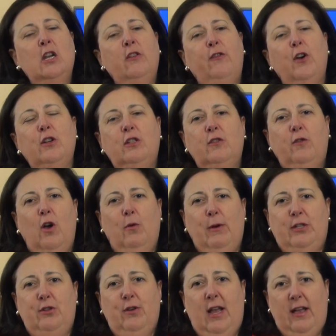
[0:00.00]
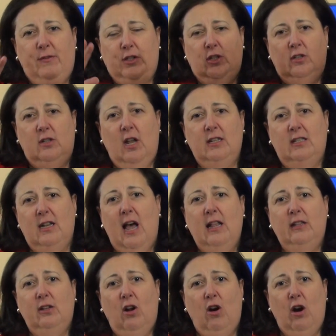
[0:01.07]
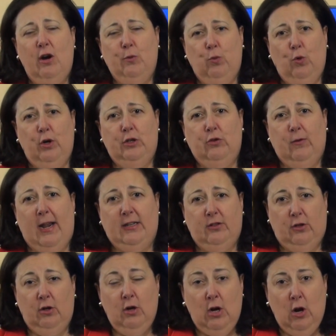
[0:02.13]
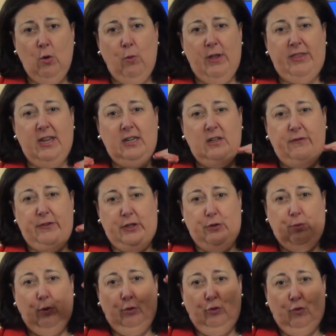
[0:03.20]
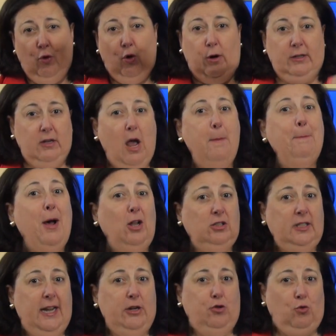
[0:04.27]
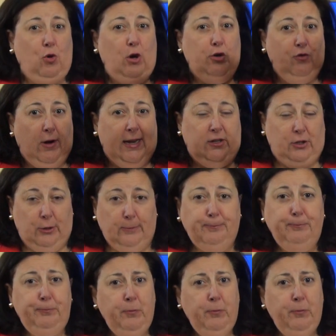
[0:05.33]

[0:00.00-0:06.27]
First of all, what you have is a solid hardwood dresser with individual drawers, a multi-drawer dresser.